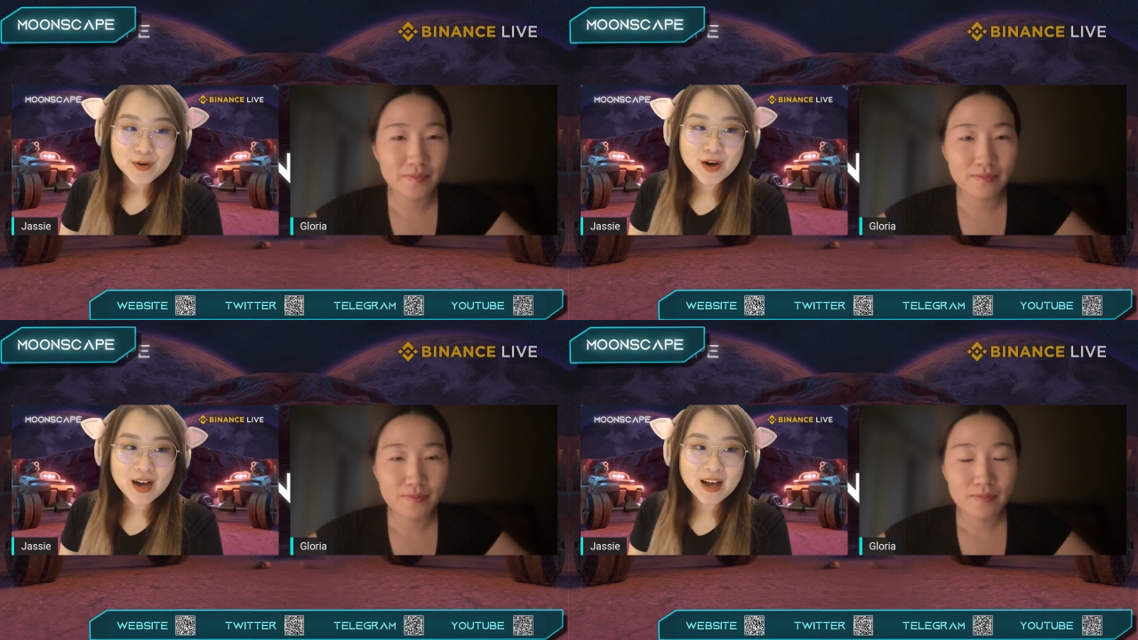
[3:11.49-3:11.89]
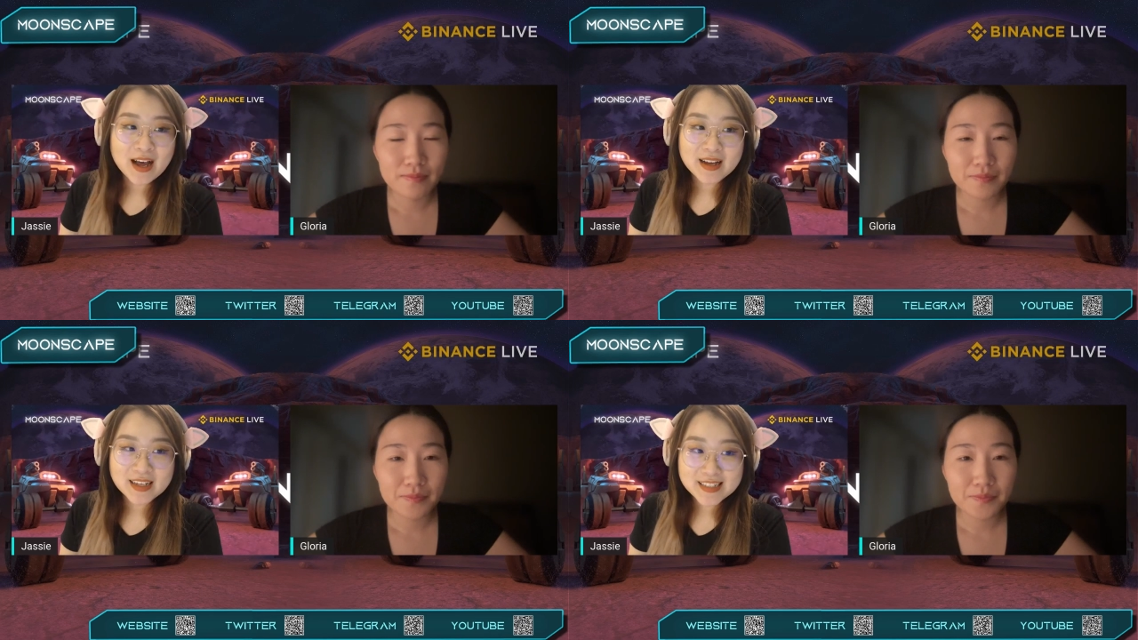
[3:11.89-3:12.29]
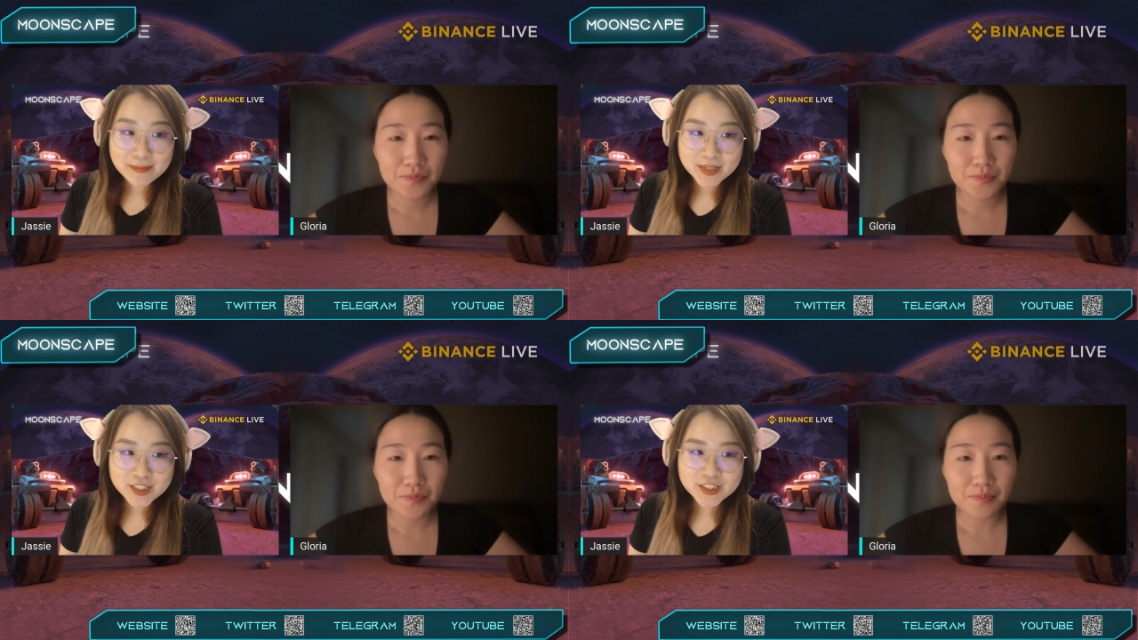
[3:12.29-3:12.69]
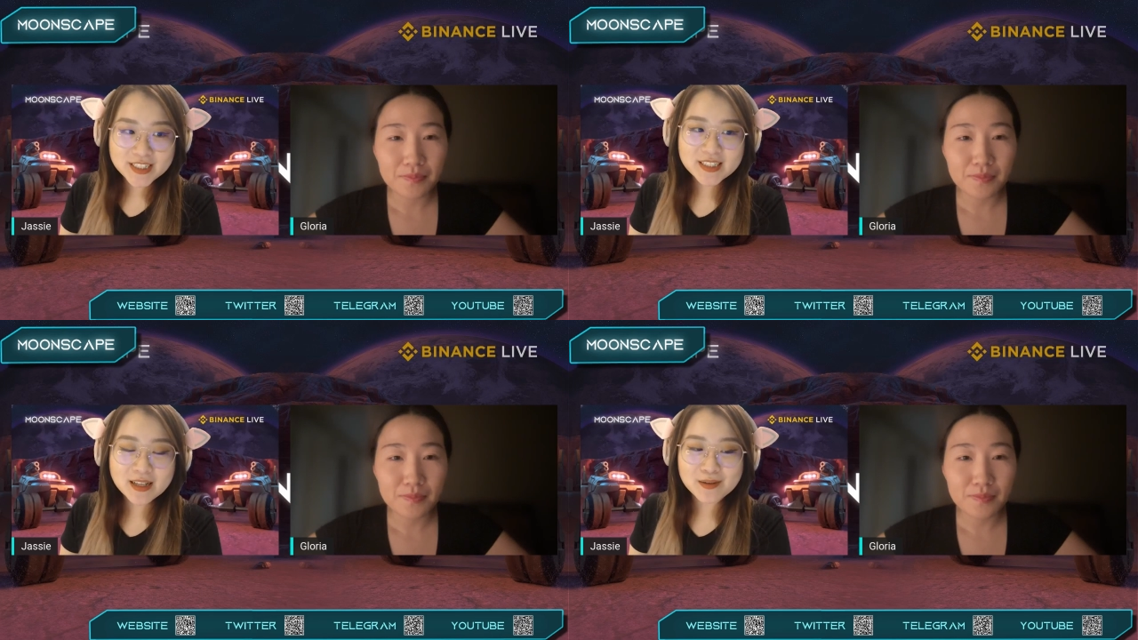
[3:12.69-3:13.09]
Speaker 1: uh, as I
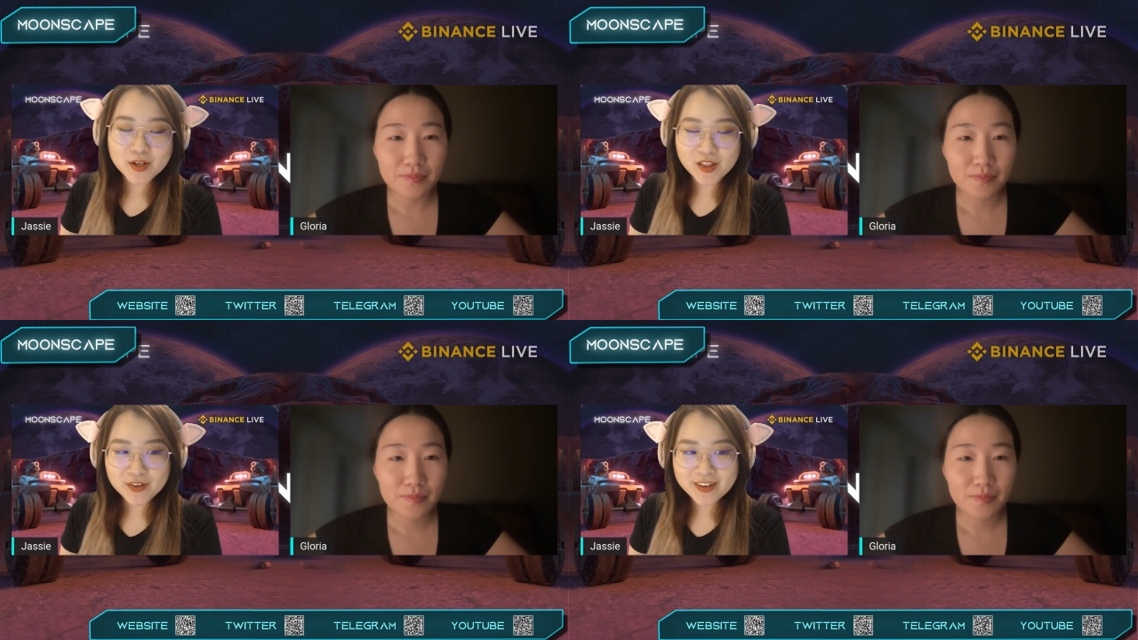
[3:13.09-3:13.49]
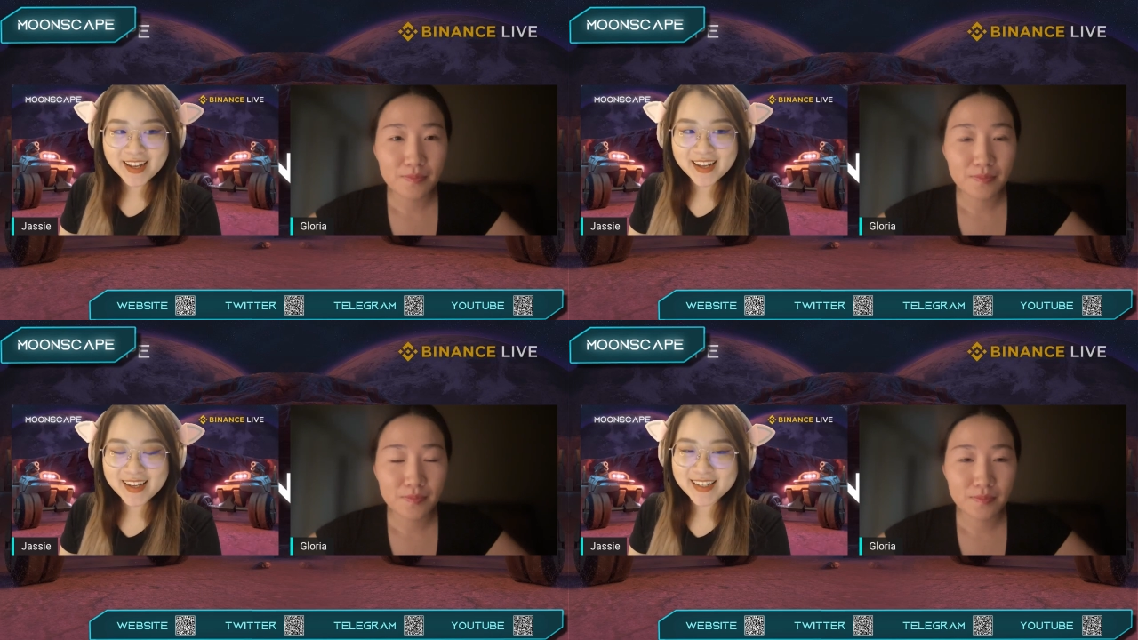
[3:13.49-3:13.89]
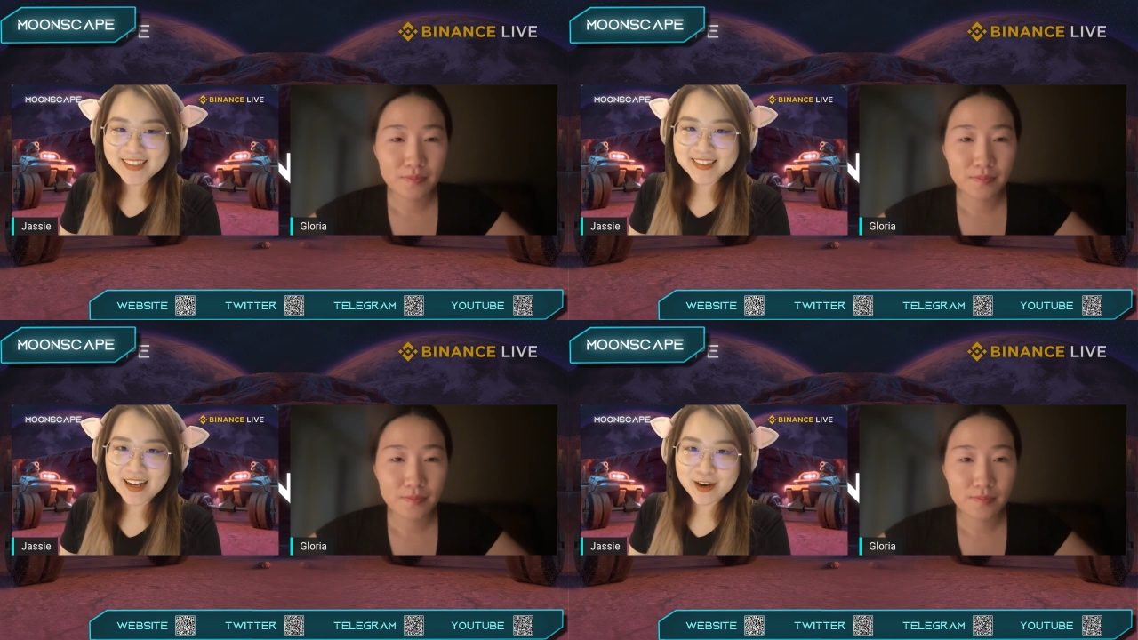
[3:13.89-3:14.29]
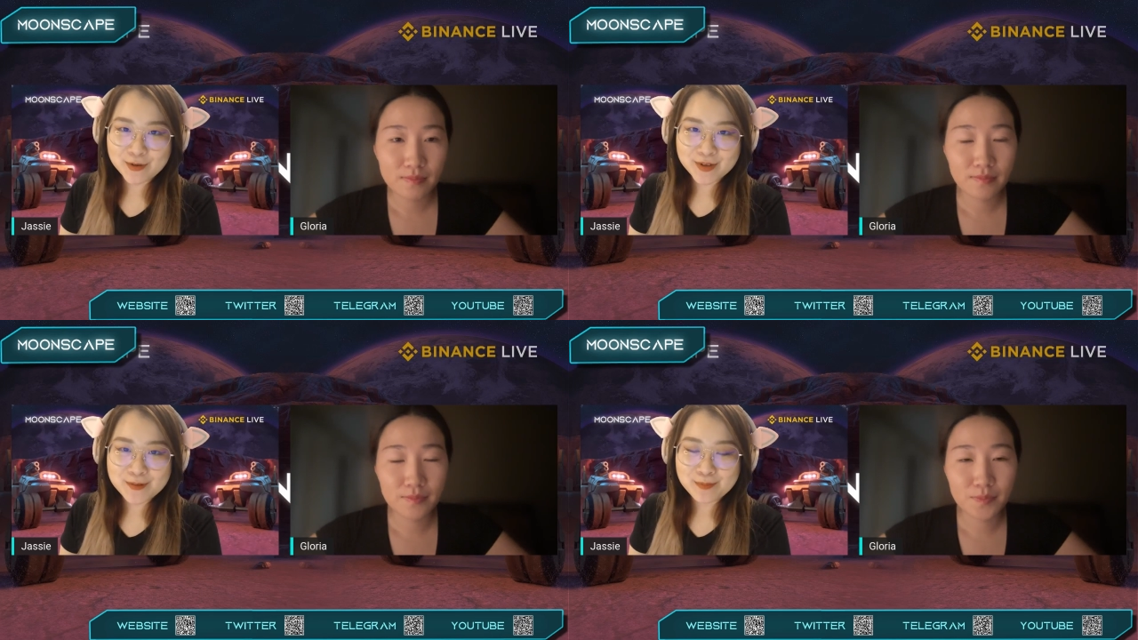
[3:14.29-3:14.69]
mentioned, Gloria is our